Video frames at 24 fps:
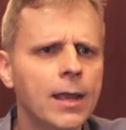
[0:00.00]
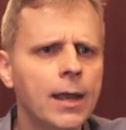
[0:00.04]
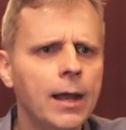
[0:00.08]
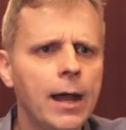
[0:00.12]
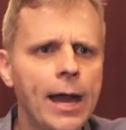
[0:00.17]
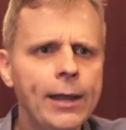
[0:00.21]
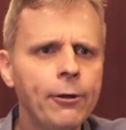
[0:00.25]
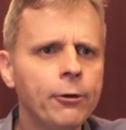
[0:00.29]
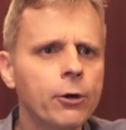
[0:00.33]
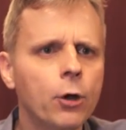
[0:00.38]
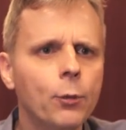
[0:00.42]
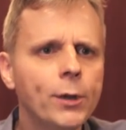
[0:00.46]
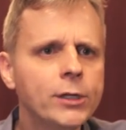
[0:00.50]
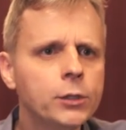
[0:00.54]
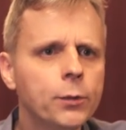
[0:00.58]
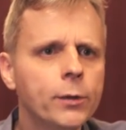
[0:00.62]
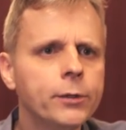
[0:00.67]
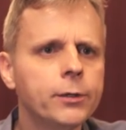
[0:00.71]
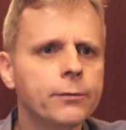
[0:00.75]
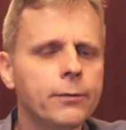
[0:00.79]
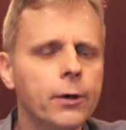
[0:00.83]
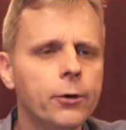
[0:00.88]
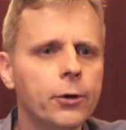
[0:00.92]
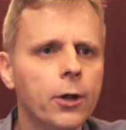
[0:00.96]
I don't know which one
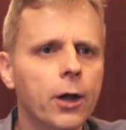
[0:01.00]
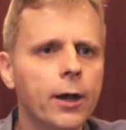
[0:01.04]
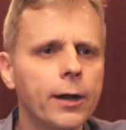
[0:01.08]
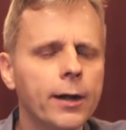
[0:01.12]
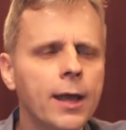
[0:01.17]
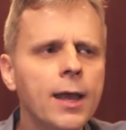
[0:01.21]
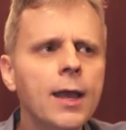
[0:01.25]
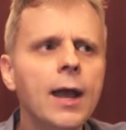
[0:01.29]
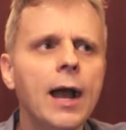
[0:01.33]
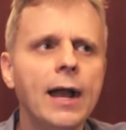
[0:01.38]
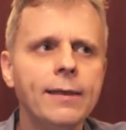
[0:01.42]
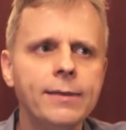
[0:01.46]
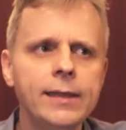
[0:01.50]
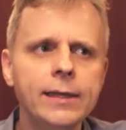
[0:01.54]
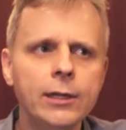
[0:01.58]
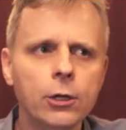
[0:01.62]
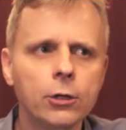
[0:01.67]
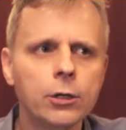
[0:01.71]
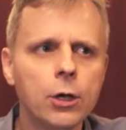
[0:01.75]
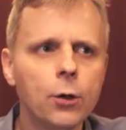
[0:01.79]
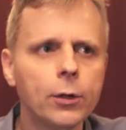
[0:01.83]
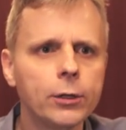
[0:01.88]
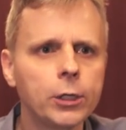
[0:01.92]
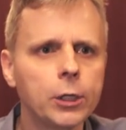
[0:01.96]
to vote on. I think I'll
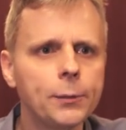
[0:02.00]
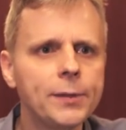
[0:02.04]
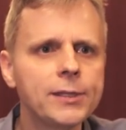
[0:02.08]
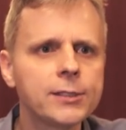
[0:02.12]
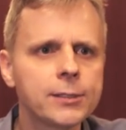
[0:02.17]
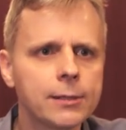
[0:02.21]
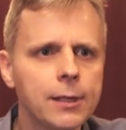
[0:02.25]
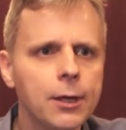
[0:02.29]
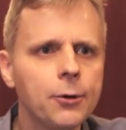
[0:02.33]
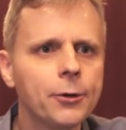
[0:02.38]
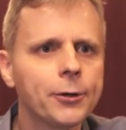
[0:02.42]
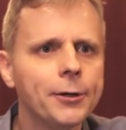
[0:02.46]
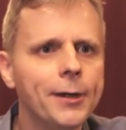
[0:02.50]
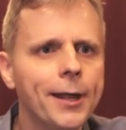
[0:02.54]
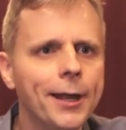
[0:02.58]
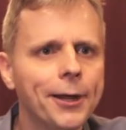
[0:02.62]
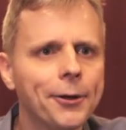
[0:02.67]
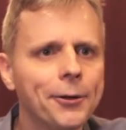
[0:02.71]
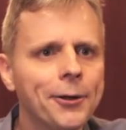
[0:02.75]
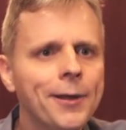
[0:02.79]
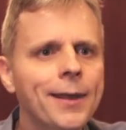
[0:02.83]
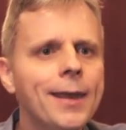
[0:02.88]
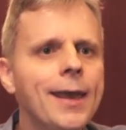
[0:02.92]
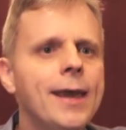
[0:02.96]
go a little bit slower
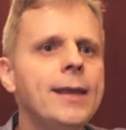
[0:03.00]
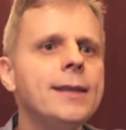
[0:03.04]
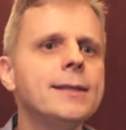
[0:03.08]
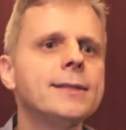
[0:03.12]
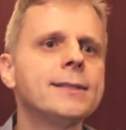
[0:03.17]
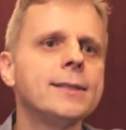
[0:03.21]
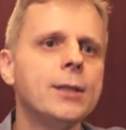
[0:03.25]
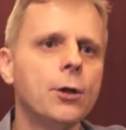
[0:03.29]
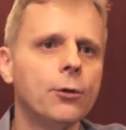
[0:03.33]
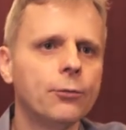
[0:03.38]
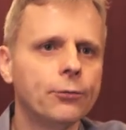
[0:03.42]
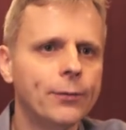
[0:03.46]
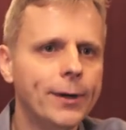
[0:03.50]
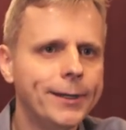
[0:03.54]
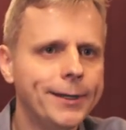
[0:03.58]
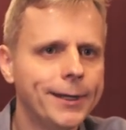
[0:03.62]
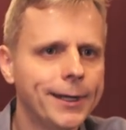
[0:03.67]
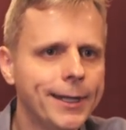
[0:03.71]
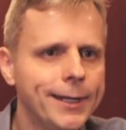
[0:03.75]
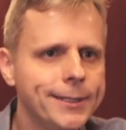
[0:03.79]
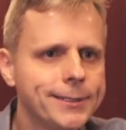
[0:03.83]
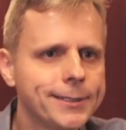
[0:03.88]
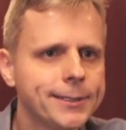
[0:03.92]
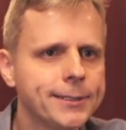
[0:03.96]
now. And it
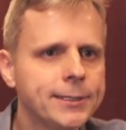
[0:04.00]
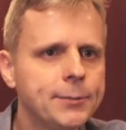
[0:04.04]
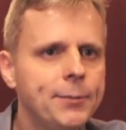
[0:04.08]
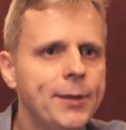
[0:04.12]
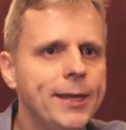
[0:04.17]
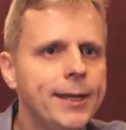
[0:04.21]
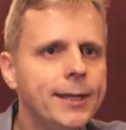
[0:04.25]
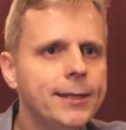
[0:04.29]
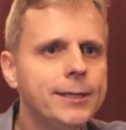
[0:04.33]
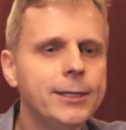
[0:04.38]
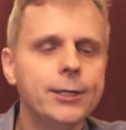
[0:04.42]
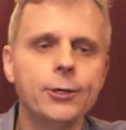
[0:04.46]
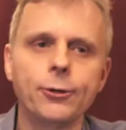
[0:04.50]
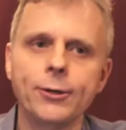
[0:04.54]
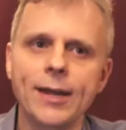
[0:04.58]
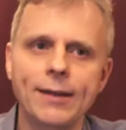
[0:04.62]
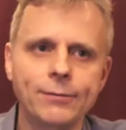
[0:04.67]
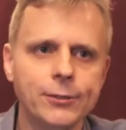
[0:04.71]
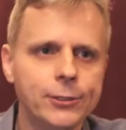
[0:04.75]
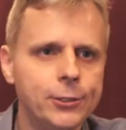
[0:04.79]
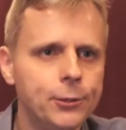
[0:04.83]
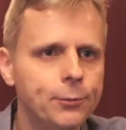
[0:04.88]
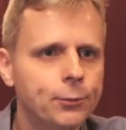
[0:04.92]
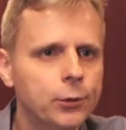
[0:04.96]
self-regulates the speed. You don't have
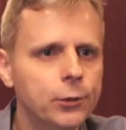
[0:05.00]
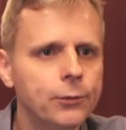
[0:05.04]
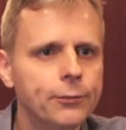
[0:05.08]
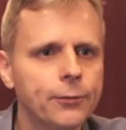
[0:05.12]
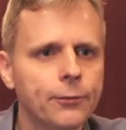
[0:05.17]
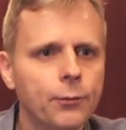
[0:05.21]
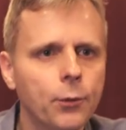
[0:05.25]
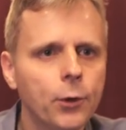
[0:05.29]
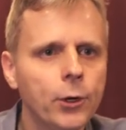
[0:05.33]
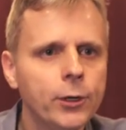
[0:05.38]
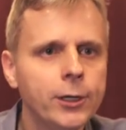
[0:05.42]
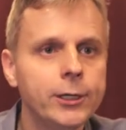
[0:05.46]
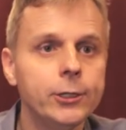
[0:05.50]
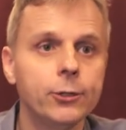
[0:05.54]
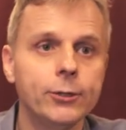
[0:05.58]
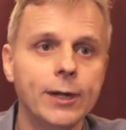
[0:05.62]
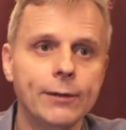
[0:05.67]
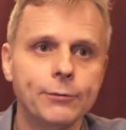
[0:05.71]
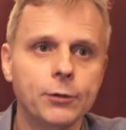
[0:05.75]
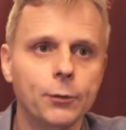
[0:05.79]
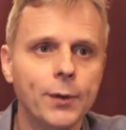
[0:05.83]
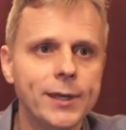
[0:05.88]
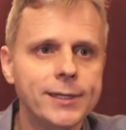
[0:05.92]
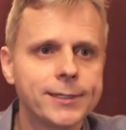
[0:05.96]
to do proof of work. You don't
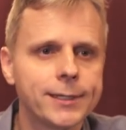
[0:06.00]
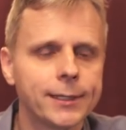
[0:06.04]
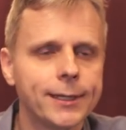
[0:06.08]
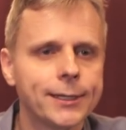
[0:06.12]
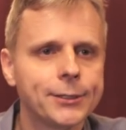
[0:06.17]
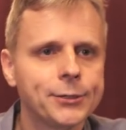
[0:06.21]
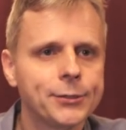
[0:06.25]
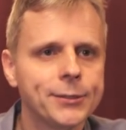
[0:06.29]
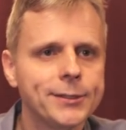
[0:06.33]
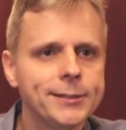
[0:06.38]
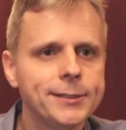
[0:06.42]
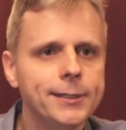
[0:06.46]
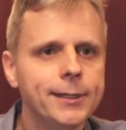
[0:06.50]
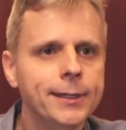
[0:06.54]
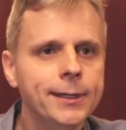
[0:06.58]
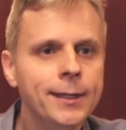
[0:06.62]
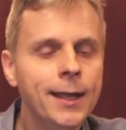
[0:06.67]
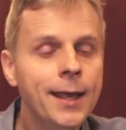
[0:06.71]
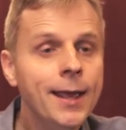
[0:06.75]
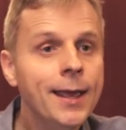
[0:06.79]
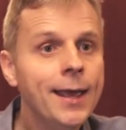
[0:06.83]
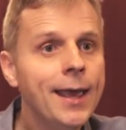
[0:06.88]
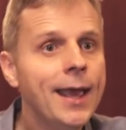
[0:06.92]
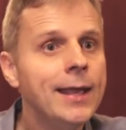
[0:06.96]
have to waste electricity.
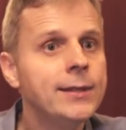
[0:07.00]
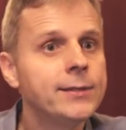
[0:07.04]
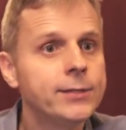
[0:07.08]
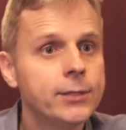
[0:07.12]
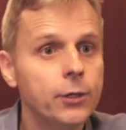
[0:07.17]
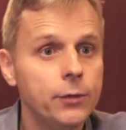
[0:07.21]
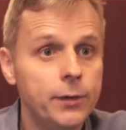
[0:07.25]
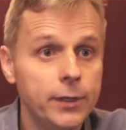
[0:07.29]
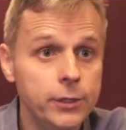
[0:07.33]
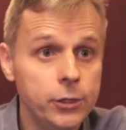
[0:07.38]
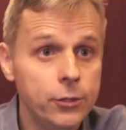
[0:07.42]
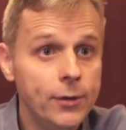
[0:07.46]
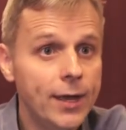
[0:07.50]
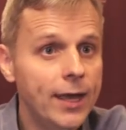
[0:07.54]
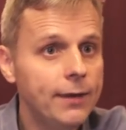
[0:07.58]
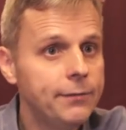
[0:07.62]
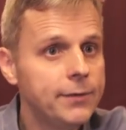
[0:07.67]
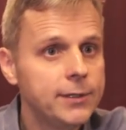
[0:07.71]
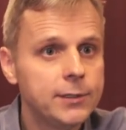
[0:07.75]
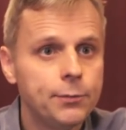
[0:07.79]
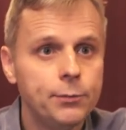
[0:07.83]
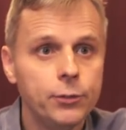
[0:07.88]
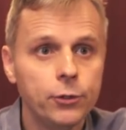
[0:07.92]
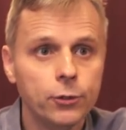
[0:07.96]
And so then you have
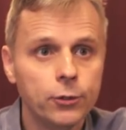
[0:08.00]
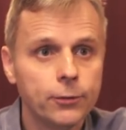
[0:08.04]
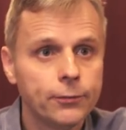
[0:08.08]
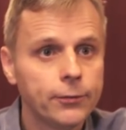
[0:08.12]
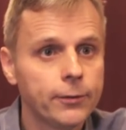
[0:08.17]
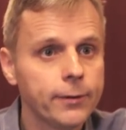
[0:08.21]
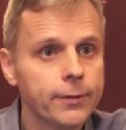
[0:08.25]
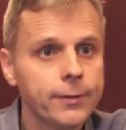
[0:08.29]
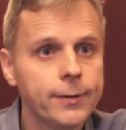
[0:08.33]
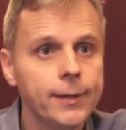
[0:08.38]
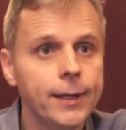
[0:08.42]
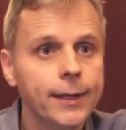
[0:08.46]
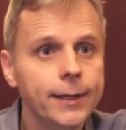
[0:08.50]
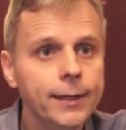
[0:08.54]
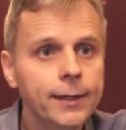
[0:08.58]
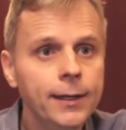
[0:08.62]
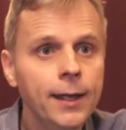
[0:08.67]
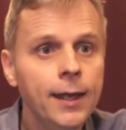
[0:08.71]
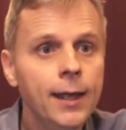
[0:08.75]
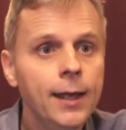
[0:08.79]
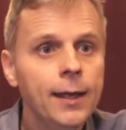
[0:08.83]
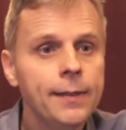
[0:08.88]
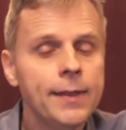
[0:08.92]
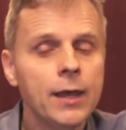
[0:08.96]
this beautiful thing
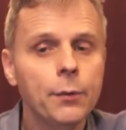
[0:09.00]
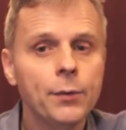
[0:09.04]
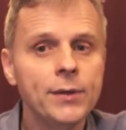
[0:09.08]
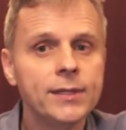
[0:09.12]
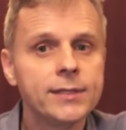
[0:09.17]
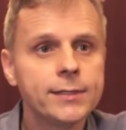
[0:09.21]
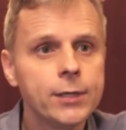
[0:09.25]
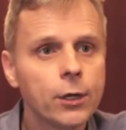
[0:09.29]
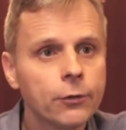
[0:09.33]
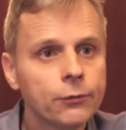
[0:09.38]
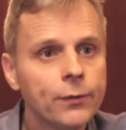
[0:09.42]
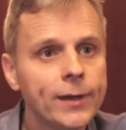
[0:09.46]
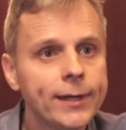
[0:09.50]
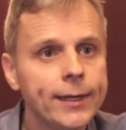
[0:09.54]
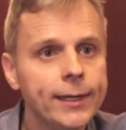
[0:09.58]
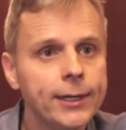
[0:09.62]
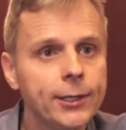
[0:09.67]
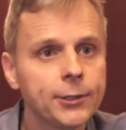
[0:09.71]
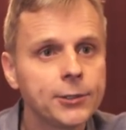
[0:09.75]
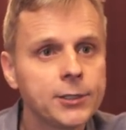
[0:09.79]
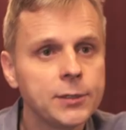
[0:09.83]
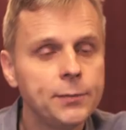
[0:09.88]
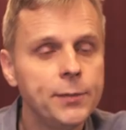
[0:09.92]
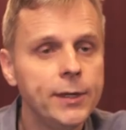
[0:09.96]
that we self-regulate
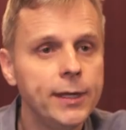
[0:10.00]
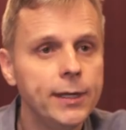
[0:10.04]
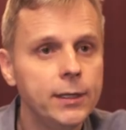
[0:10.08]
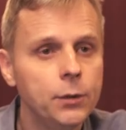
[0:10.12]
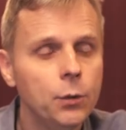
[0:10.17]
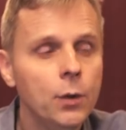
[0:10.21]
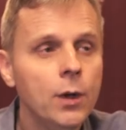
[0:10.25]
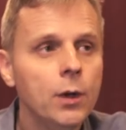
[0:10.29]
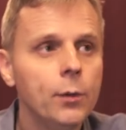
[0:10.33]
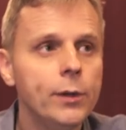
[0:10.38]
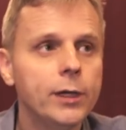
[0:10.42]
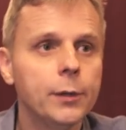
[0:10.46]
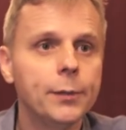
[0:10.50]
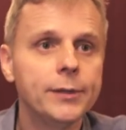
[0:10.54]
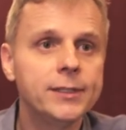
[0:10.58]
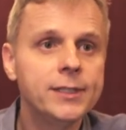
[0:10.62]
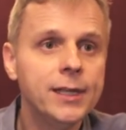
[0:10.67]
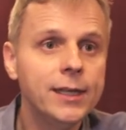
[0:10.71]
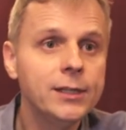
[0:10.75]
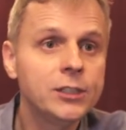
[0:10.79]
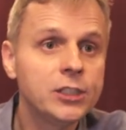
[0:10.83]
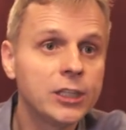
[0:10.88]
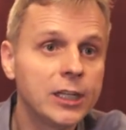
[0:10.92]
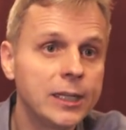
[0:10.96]
our speed. We could
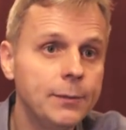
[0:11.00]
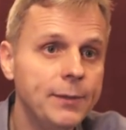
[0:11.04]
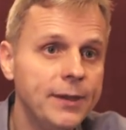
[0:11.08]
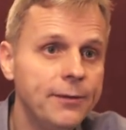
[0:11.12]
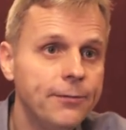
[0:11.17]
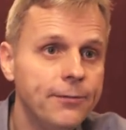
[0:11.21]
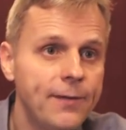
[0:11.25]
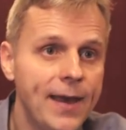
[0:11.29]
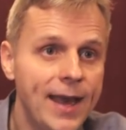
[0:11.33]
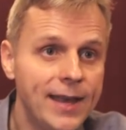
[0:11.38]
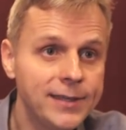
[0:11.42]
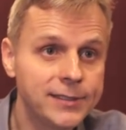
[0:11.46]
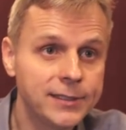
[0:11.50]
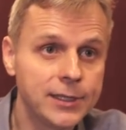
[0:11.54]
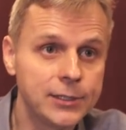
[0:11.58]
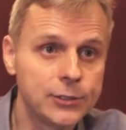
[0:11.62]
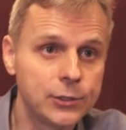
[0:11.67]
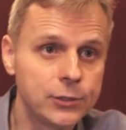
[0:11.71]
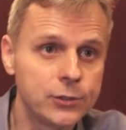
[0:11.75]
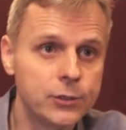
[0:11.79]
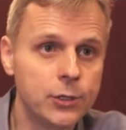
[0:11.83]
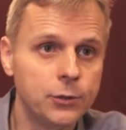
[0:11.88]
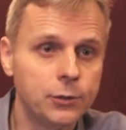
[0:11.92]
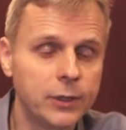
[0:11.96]
potentially be fast because
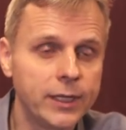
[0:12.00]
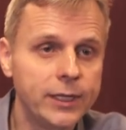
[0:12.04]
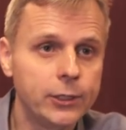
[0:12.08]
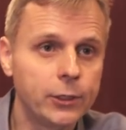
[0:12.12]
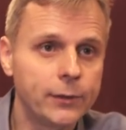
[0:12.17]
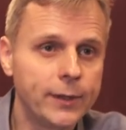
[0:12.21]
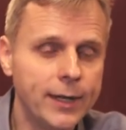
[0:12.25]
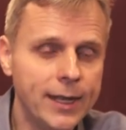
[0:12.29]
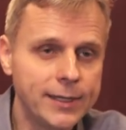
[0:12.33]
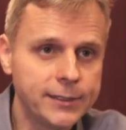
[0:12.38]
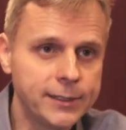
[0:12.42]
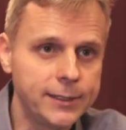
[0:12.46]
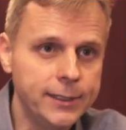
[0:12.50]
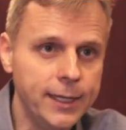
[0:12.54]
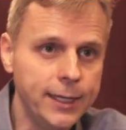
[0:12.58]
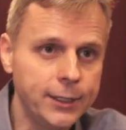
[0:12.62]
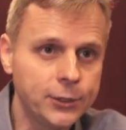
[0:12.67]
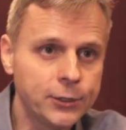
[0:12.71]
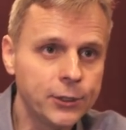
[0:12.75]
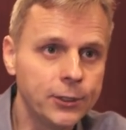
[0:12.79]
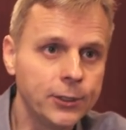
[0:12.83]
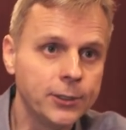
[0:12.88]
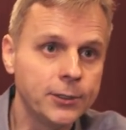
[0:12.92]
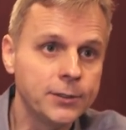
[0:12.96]
there's no leader that has to take
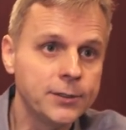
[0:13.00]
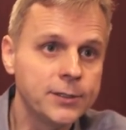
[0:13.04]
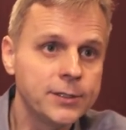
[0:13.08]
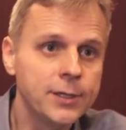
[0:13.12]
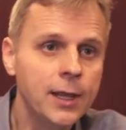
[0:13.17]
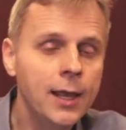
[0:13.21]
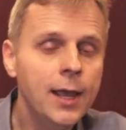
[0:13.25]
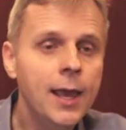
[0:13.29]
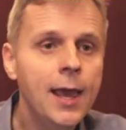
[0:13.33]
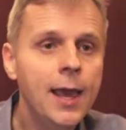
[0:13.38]
turns.